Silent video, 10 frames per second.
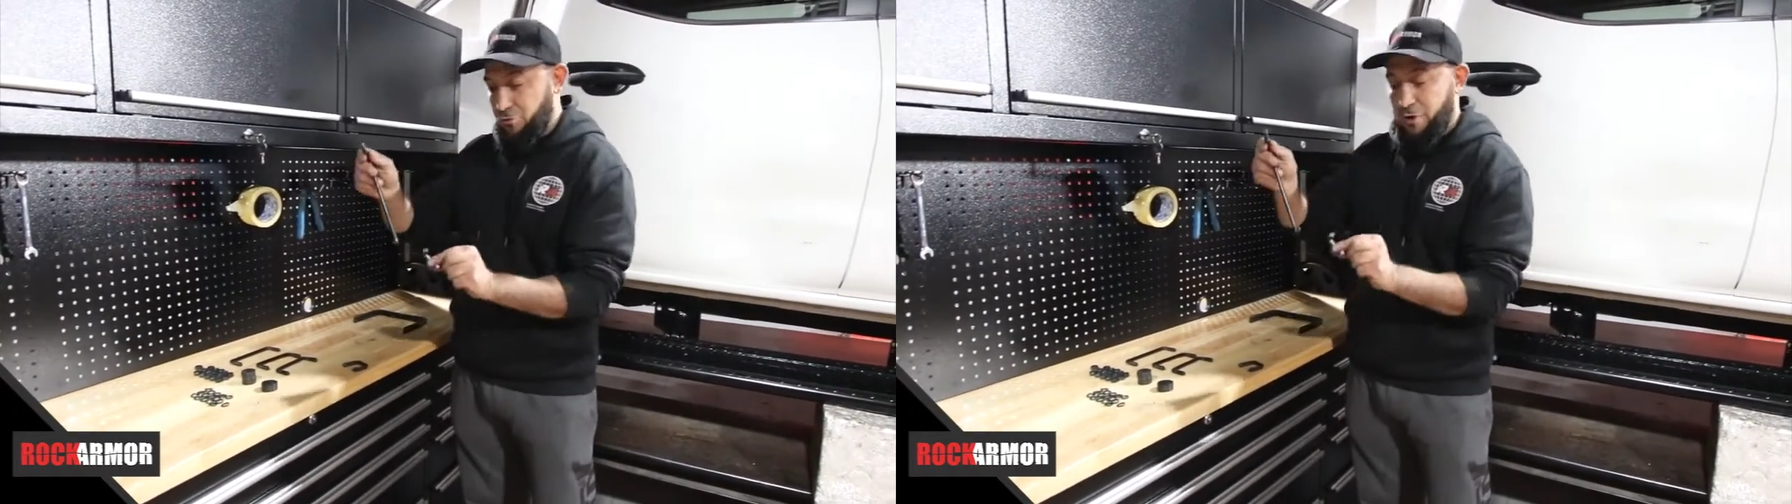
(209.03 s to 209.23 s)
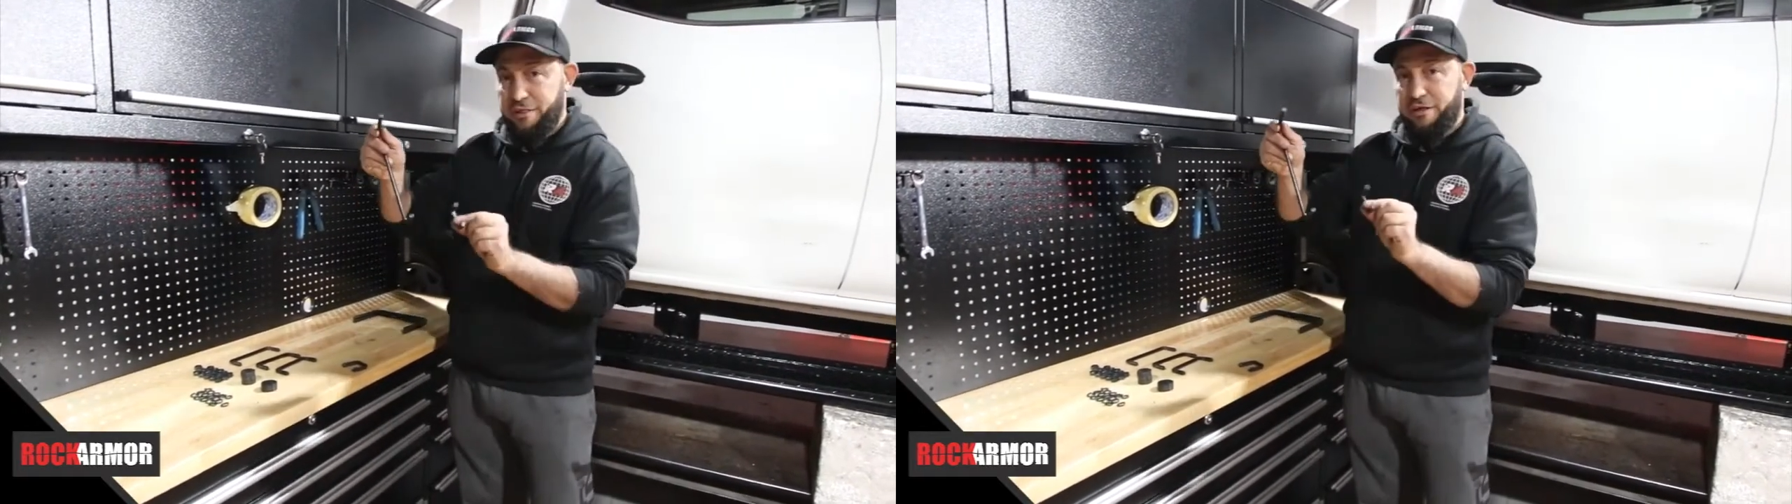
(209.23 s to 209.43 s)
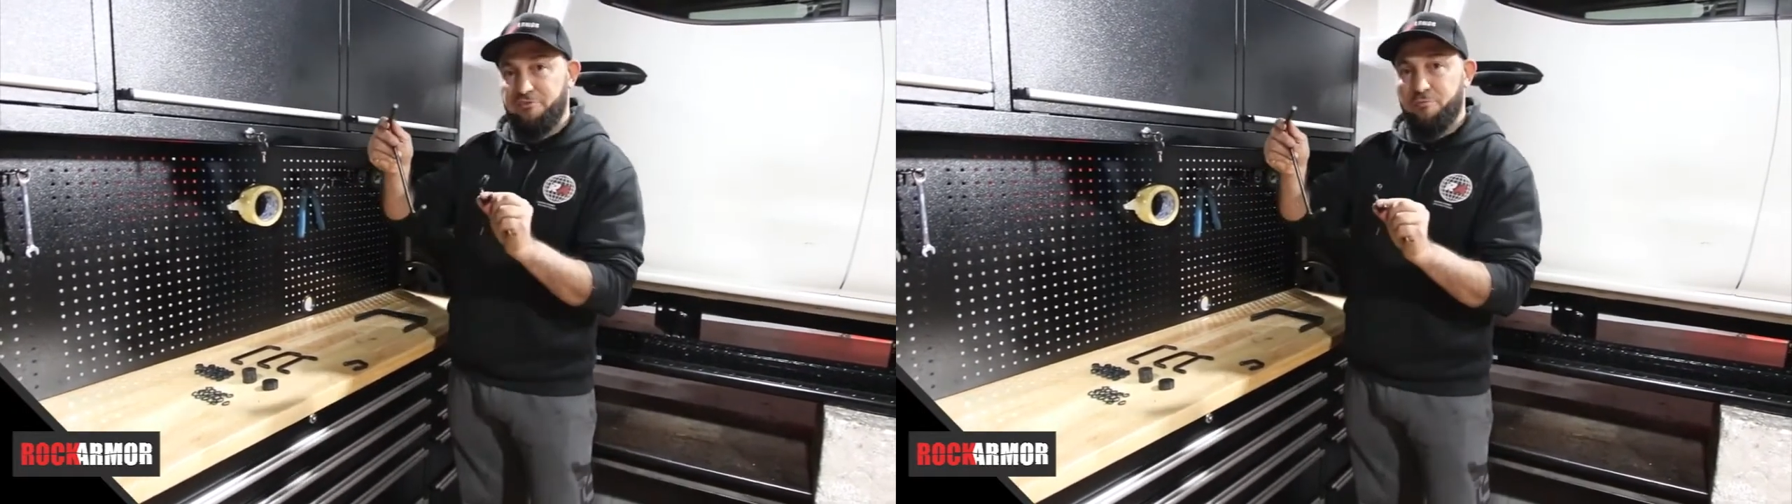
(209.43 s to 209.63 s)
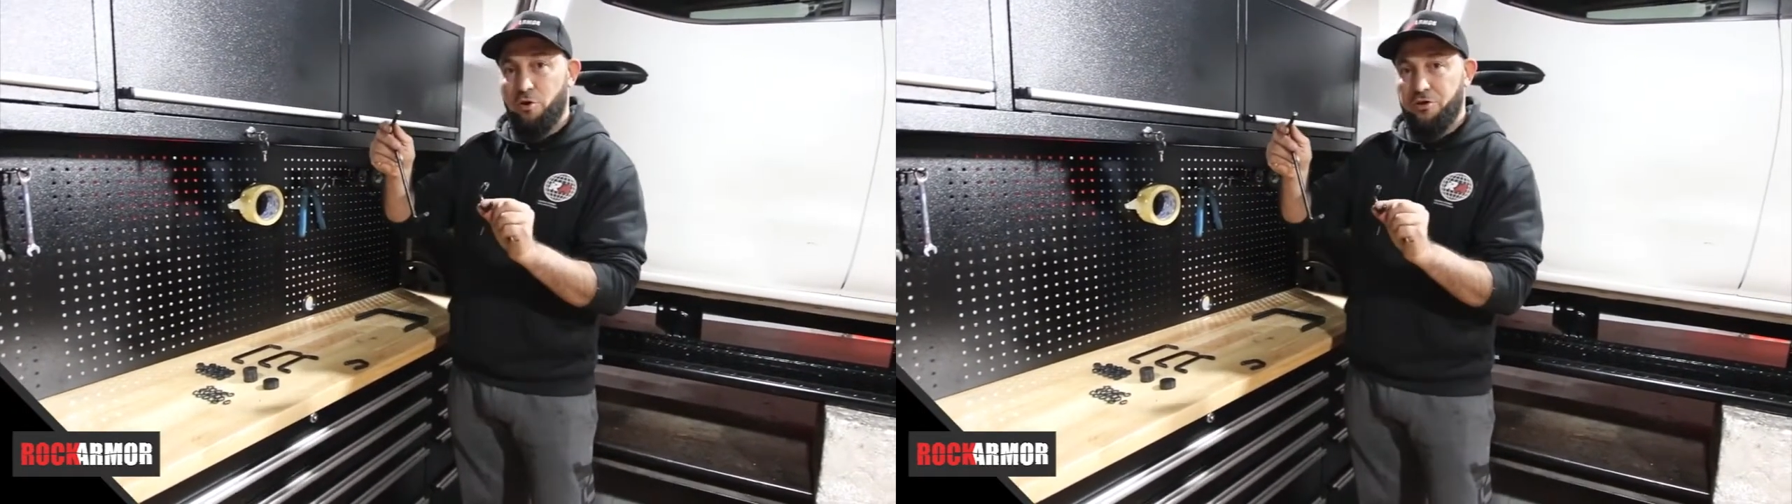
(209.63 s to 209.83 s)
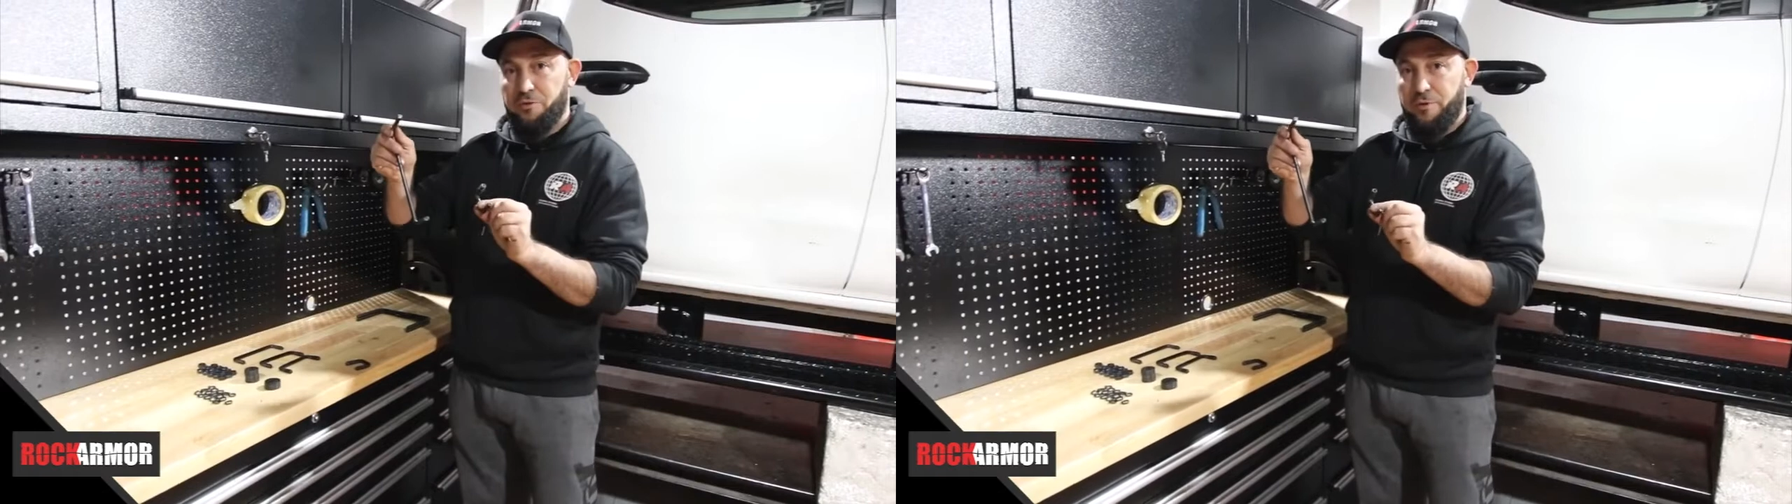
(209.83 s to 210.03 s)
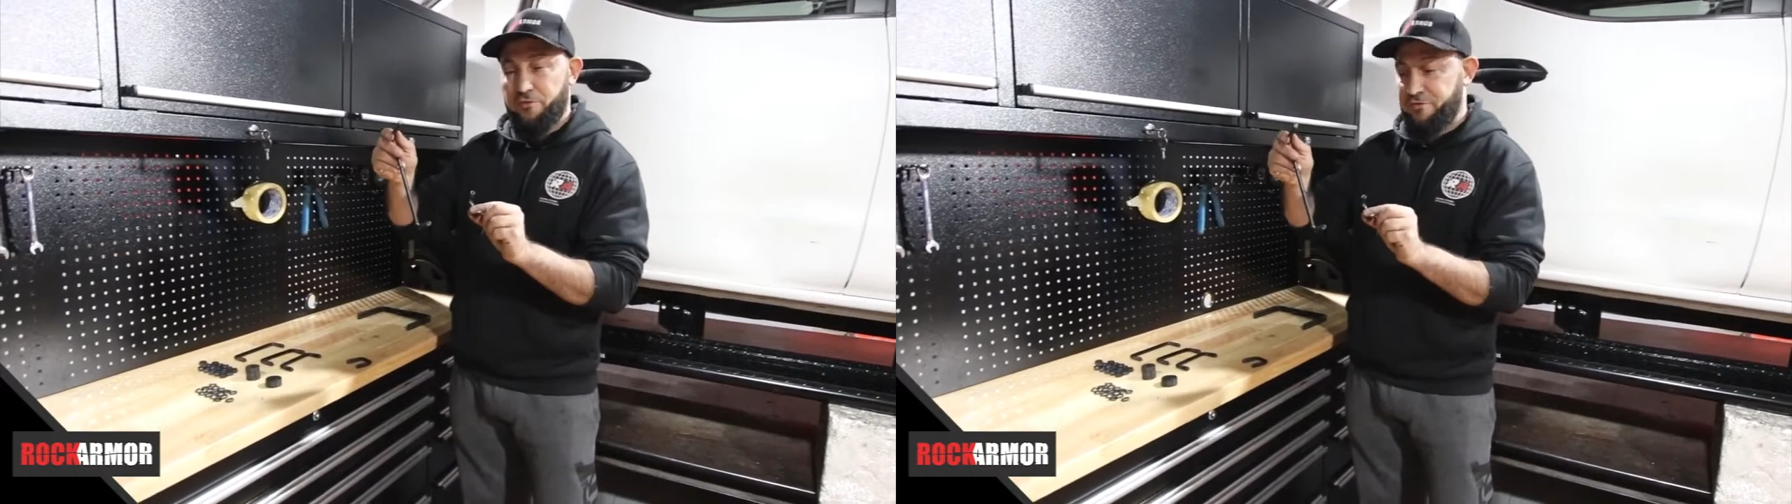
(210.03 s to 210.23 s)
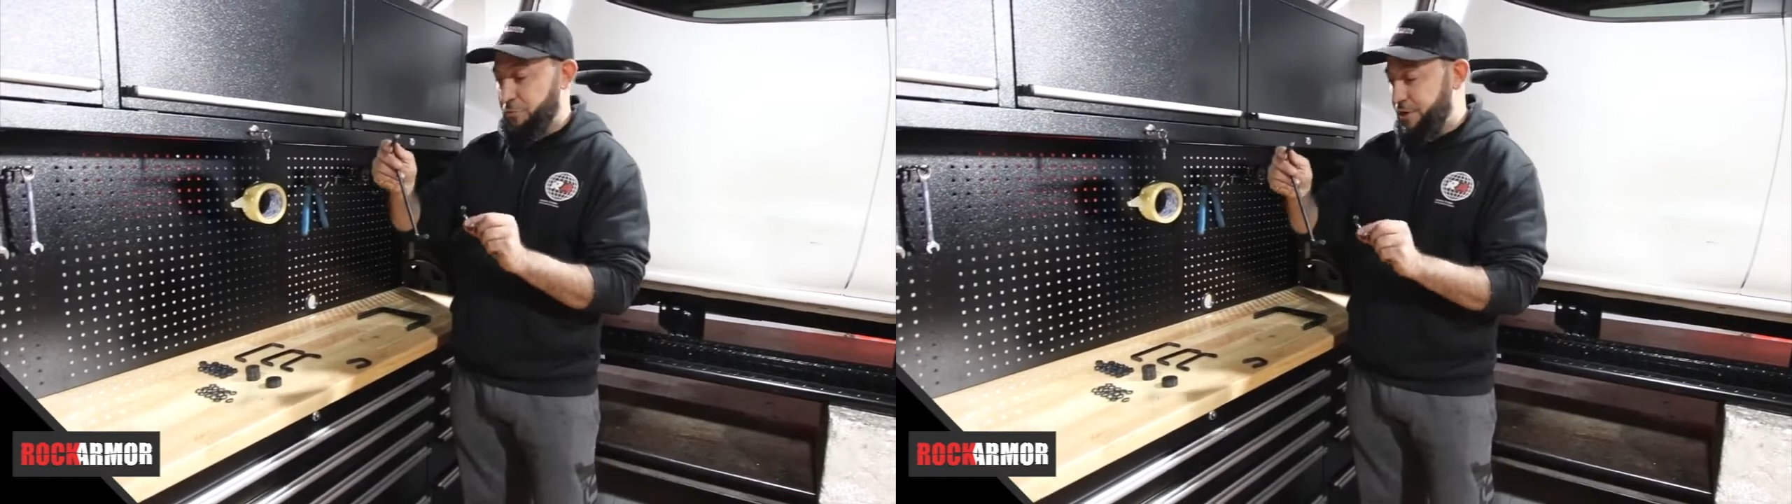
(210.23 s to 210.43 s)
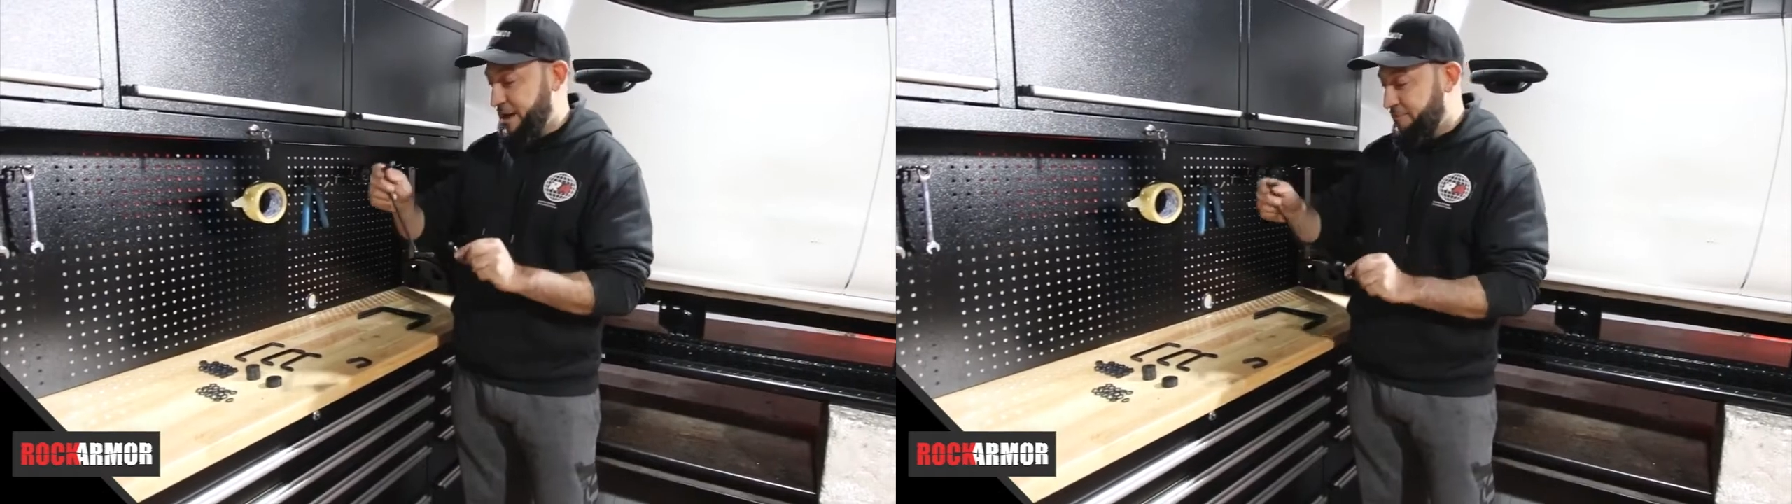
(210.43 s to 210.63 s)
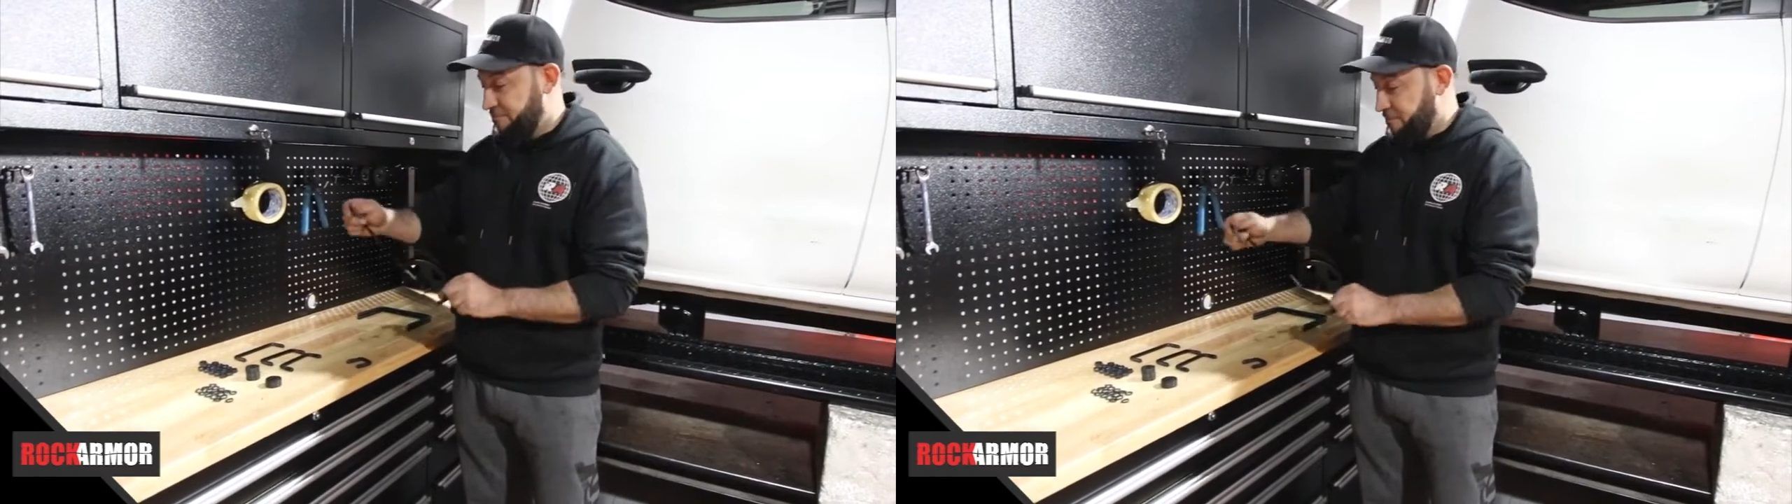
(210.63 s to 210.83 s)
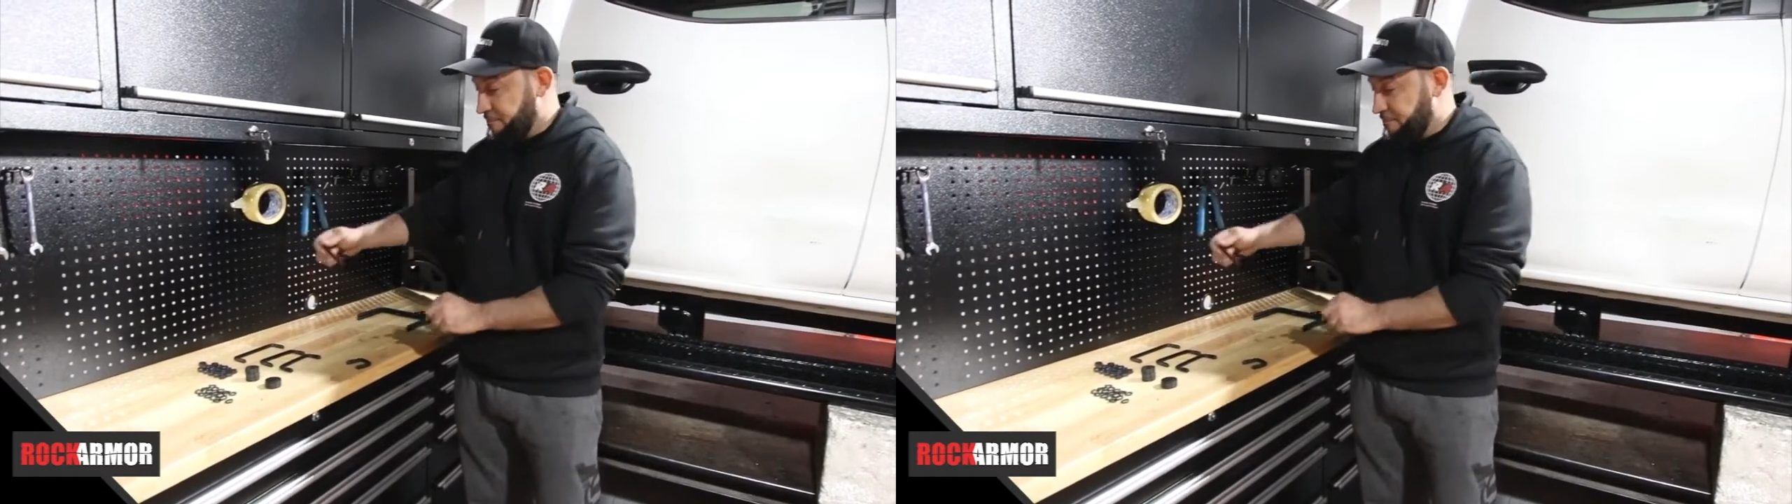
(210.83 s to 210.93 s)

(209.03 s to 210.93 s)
one of these smaller U-bolts that we have.